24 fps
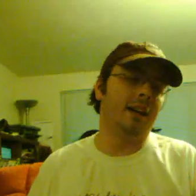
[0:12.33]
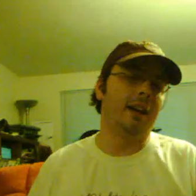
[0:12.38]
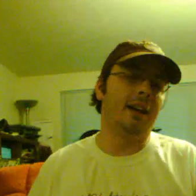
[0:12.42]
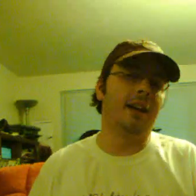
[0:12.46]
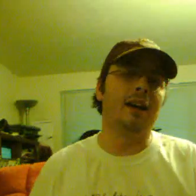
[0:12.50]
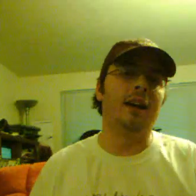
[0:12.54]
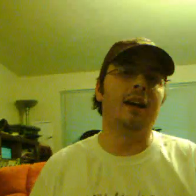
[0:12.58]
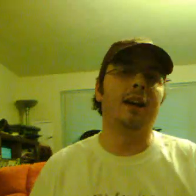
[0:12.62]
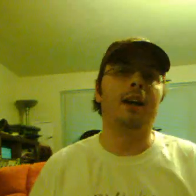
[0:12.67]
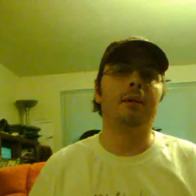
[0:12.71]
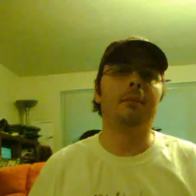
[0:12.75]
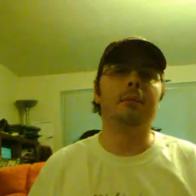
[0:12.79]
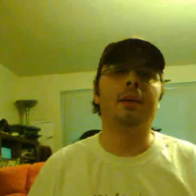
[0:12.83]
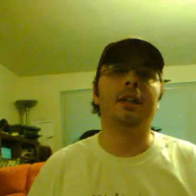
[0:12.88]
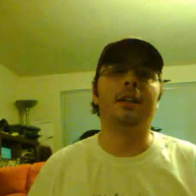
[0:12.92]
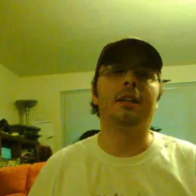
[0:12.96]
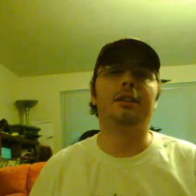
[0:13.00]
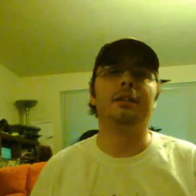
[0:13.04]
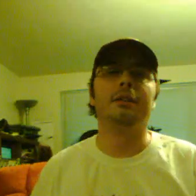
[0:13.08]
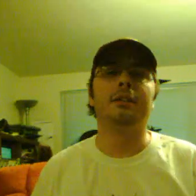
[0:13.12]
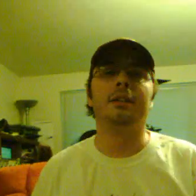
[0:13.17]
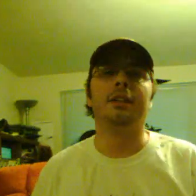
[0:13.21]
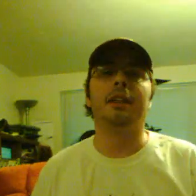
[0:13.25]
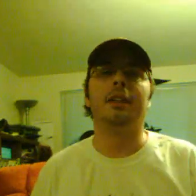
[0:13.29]
uh, I'm going
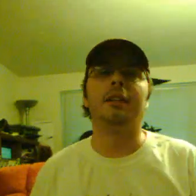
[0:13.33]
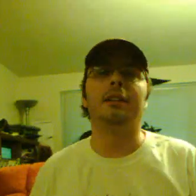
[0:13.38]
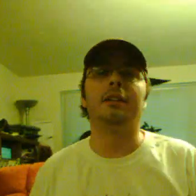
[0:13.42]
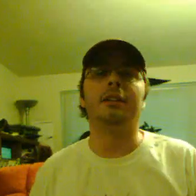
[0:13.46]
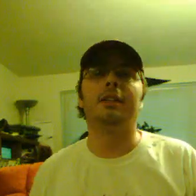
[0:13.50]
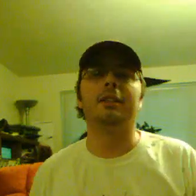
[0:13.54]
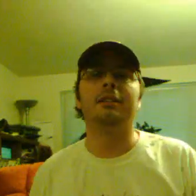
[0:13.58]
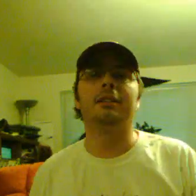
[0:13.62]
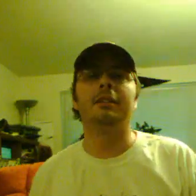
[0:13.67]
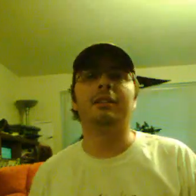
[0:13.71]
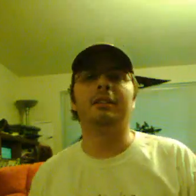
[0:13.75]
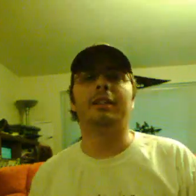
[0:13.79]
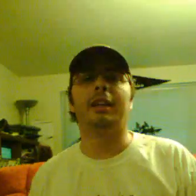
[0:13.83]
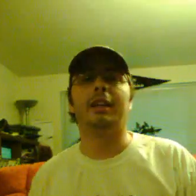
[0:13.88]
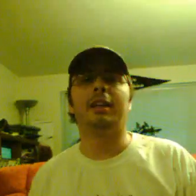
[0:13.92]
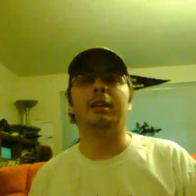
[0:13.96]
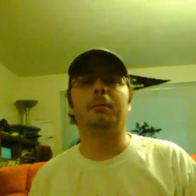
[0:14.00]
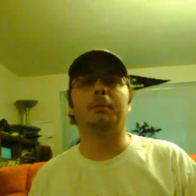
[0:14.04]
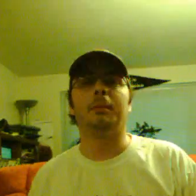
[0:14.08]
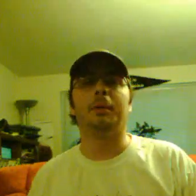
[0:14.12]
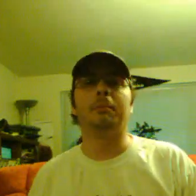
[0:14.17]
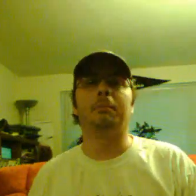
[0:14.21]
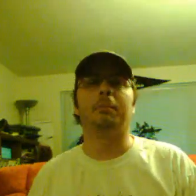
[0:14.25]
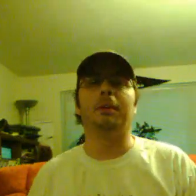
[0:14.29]
to do another
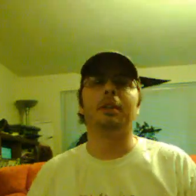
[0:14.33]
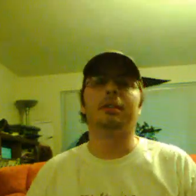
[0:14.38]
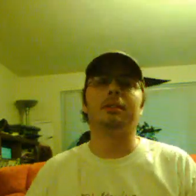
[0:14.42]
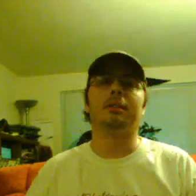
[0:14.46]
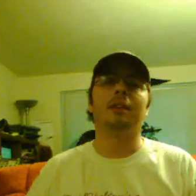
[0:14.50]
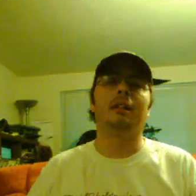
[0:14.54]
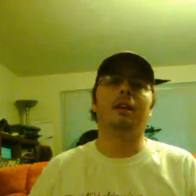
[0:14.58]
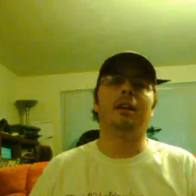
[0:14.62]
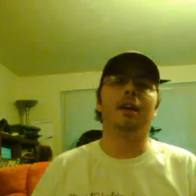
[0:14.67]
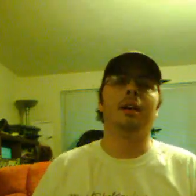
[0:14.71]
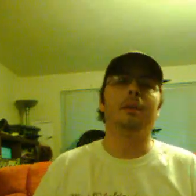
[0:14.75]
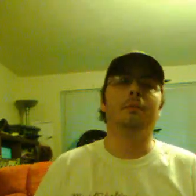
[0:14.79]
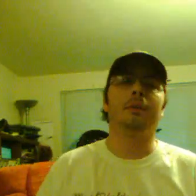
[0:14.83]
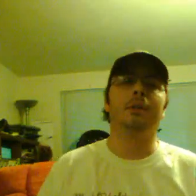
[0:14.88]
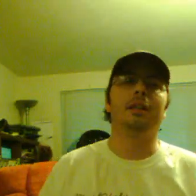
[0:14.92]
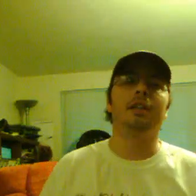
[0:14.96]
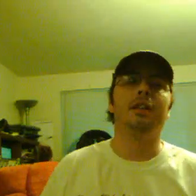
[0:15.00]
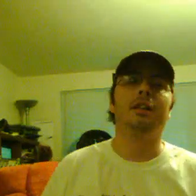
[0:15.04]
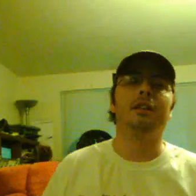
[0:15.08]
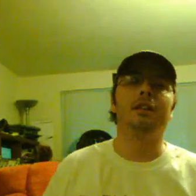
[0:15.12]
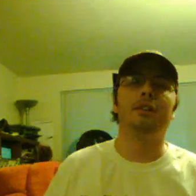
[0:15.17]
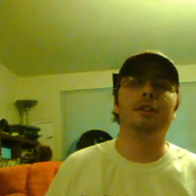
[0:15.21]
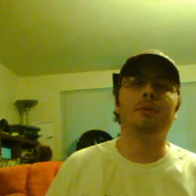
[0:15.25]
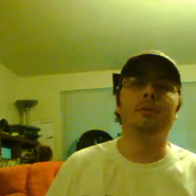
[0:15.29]
disentanglement puzzle. I'm going
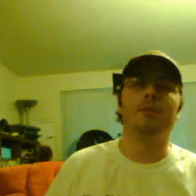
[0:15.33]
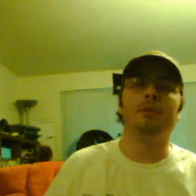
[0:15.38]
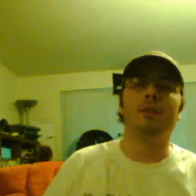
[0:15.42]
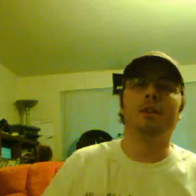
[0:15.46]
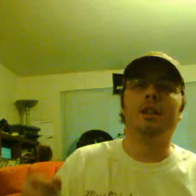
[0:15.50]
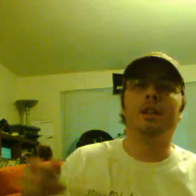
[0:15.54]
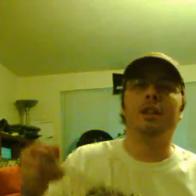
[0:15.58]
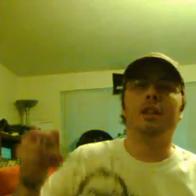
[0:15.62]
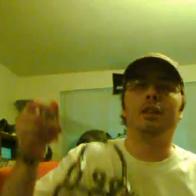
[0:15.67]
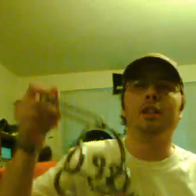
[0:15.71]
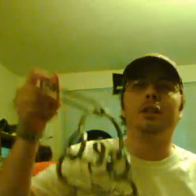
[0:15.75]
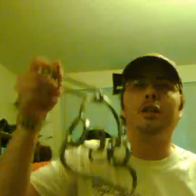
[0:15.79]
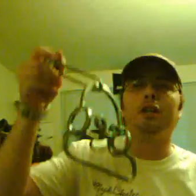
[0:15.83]
to do the